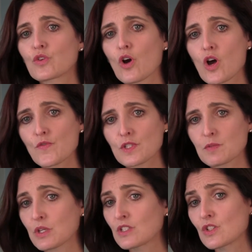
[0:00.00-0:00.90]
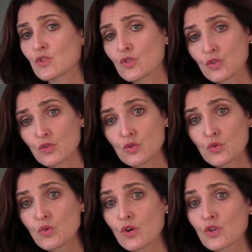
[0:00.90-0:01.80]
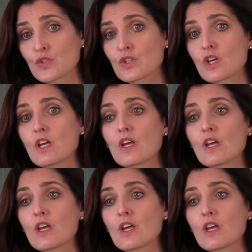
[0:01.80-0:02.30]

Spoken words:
their office buildings or their schools,